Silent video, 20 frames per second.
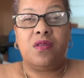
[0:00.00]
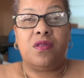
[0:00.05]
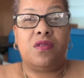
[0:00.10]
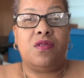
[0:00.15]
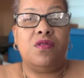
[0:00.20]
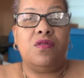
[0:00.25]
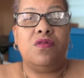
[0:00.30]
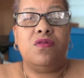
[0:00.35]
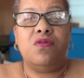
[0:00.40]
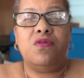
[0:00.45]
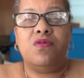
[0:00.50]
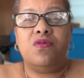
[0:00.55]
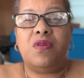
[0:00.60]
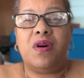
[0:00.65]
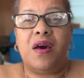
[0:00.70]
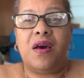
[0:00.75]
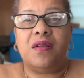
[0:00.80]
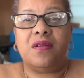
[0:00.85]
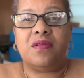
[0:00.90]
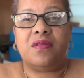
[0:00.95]
through
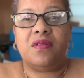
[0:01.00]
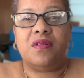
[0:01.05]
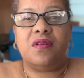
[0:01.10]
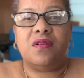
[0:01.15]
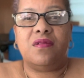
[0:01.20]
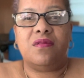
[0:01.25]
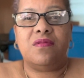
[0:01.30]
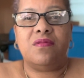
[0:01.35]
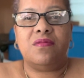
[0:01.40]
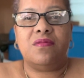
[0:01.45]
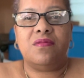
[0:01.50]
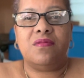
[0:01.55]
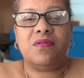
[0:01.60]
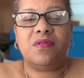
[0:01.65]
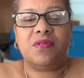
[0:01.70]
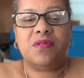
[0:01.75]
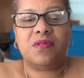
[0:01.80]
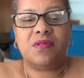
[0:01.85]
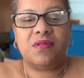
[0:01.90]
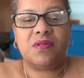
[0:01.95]
i don't know
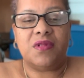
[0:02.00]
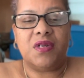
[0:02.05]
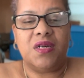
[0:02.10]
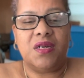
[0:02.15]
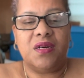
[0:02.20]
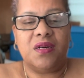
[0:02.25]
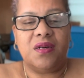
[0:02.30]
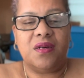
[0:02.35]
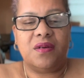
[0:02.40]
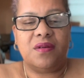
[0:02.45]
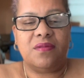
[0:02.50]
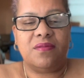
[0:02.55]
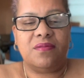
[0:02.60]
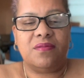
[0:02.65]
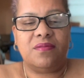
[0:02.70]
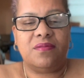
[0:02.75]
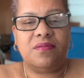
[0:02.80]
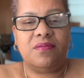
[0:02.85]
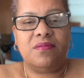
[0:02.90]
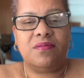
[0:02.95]
uh
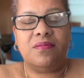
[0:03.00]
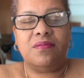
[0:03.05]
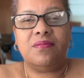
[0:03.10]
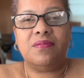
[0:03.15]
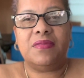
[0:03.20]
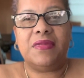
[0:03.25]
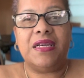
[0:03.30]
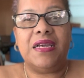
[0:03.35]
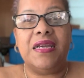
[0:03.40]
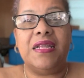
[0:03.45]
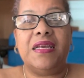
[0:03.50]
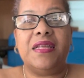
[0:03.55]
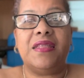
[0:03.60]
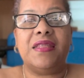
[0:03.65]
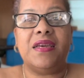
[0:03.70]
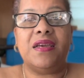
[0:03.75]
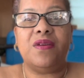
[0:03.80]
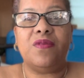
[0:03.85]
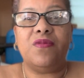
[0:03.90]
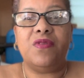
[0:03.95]

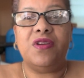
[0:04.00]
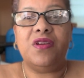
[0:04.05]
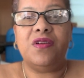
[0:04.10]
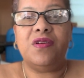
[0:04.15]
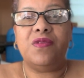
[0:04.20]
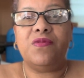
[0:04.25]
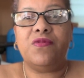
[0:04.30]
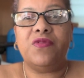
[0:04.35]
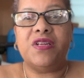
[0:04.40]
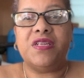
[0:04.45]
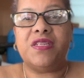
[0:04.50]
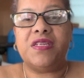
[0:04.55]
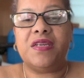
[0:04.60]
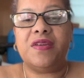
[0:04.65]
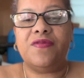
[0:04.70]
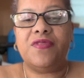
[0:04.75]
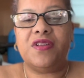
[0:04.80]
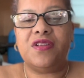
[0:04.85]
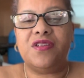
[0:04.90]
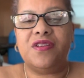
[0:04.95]
anything when you
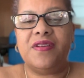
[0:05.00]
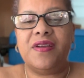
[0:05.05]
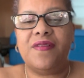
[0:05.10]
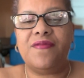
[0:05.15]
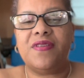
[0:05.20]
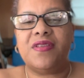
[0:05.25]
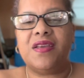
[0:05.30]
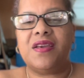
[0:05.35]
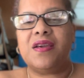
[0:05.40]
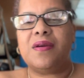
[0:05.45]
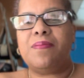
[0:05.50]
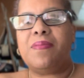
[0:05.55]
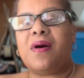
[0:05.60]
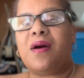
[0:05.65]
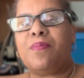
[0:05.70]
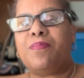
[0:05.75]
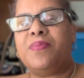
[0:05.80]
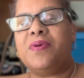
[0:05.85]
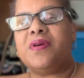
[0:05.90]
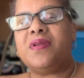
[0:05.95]
receive it do you ever think
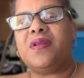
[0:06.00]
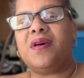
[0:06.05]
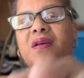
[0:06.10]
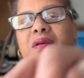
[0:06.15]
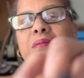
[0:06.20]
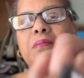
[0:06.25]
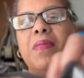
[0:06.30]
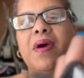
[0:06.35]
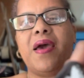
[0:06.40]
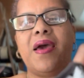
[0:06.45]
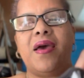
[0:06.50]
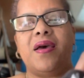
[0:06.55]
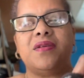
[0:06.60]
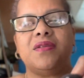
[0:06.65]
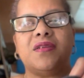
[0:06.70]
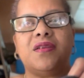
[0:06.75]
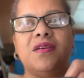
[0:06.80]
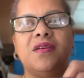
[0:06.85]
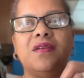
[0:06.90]
about putting on a mask